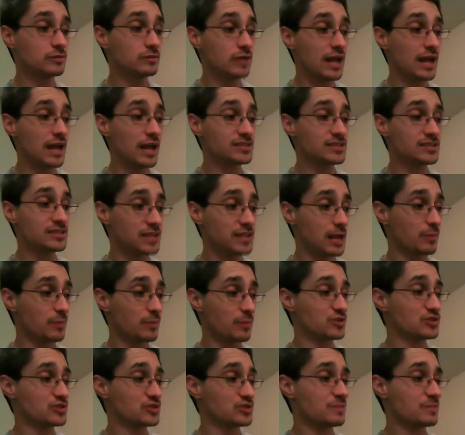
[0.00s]

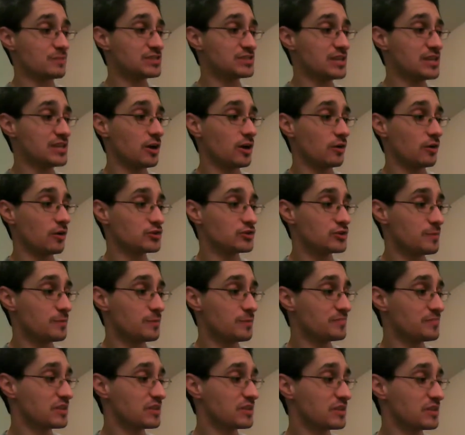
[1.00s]
lightsabers themselves.
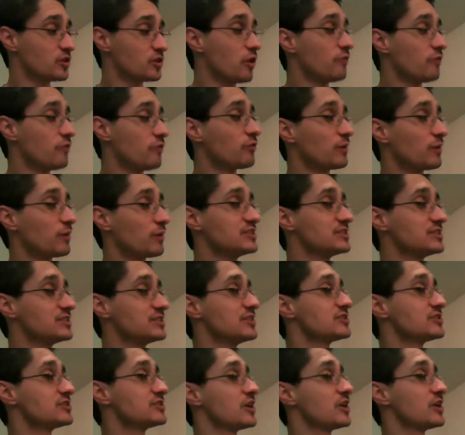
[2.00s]
So, for
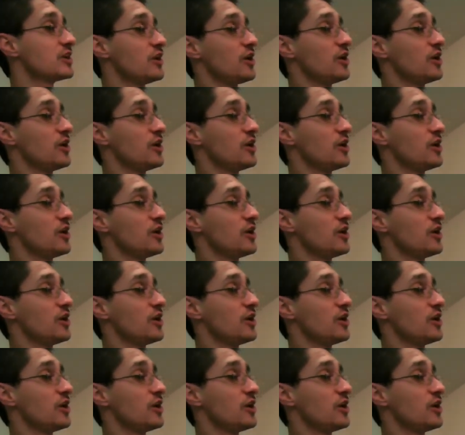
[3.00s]
instance,